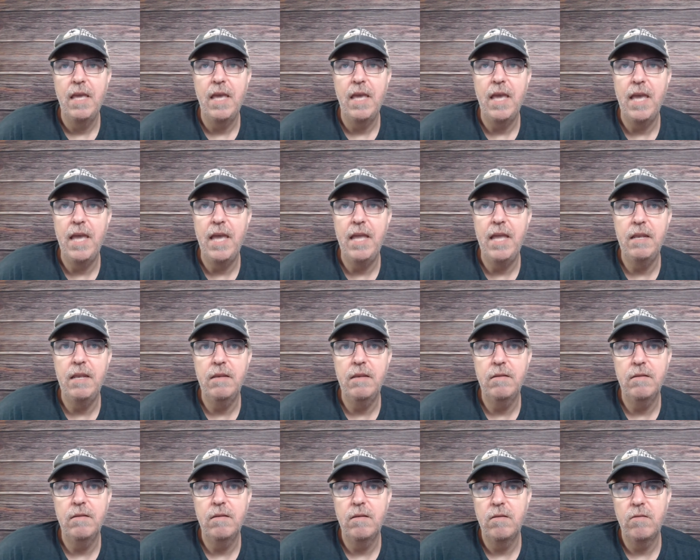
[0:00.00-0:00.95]

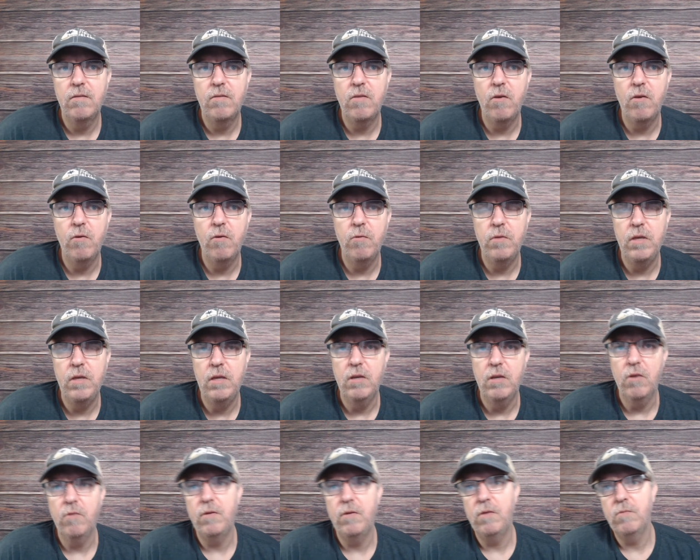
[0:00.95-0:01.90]
and so you
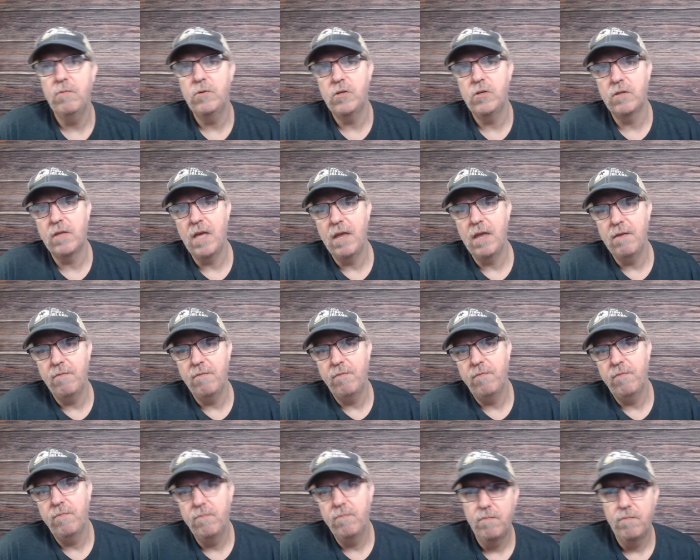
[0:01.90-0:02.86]
know, he was just kind
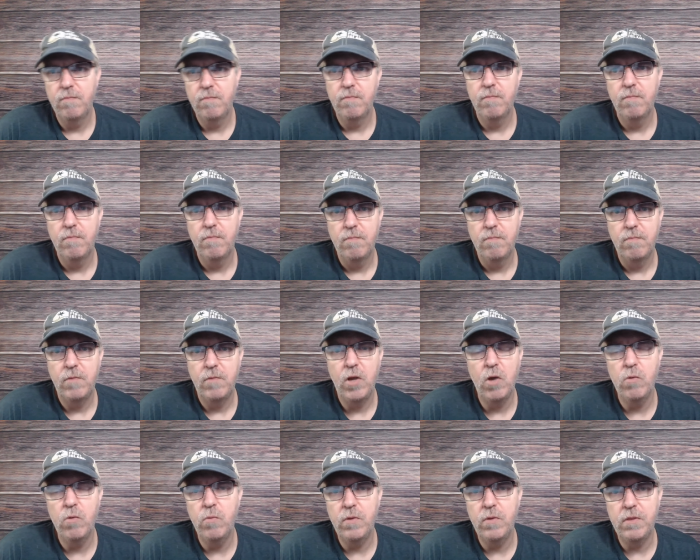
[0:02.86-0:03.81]
of
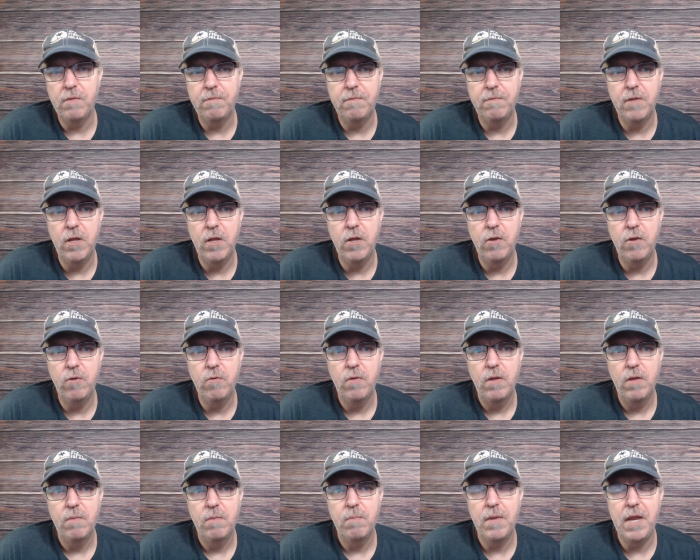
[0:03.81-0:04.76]
going with the
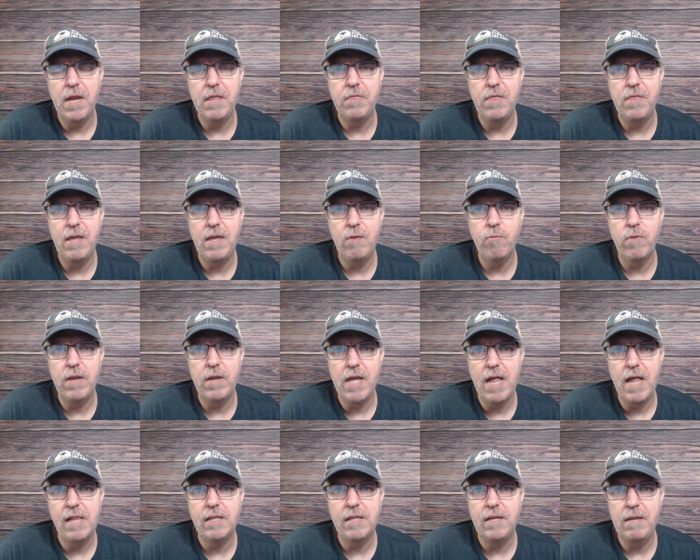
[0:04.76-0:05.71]
flow but I think
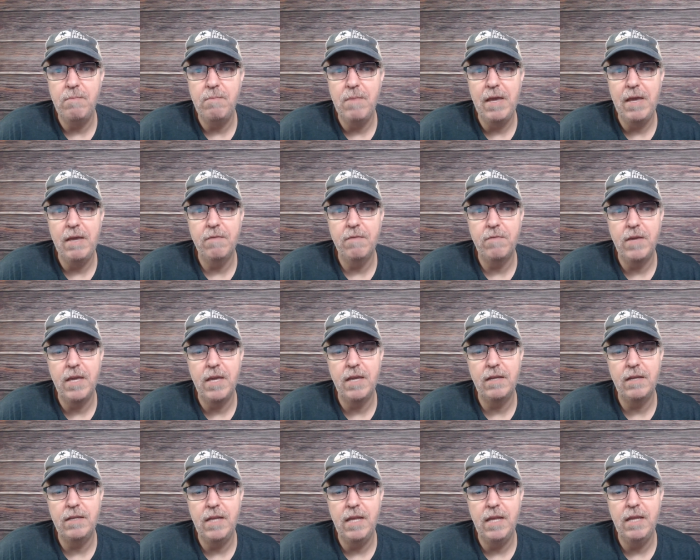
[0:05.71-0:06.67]
reality may have
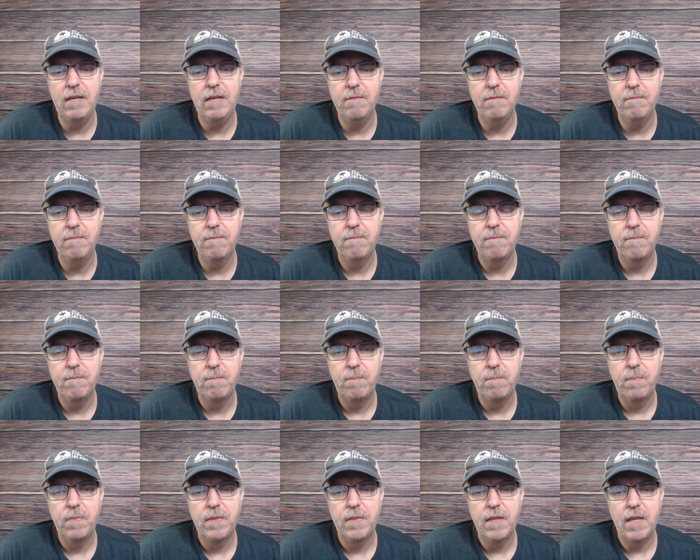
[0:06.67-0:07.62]
kicked in
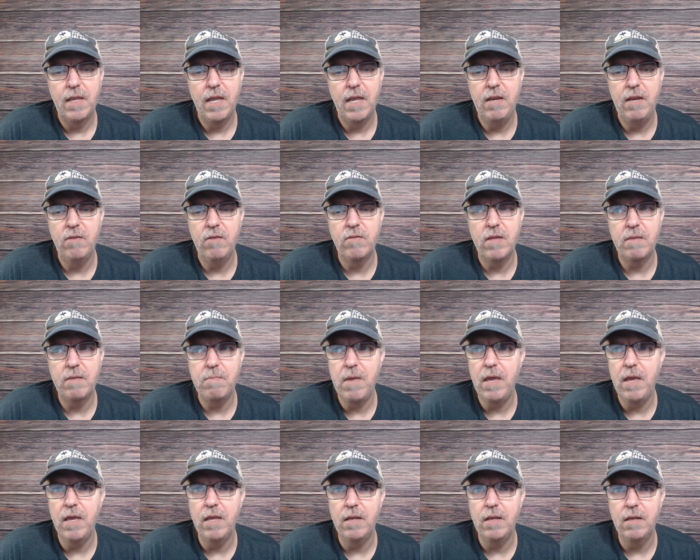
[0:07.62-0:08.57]
and he's like,
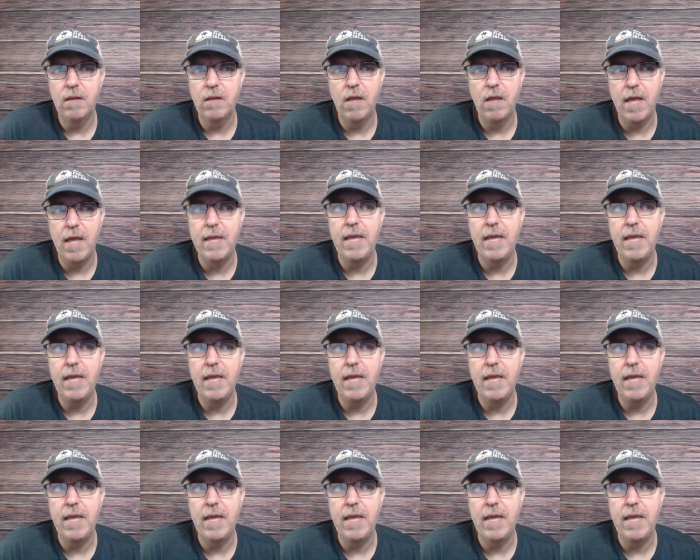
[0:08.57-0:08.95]
man, I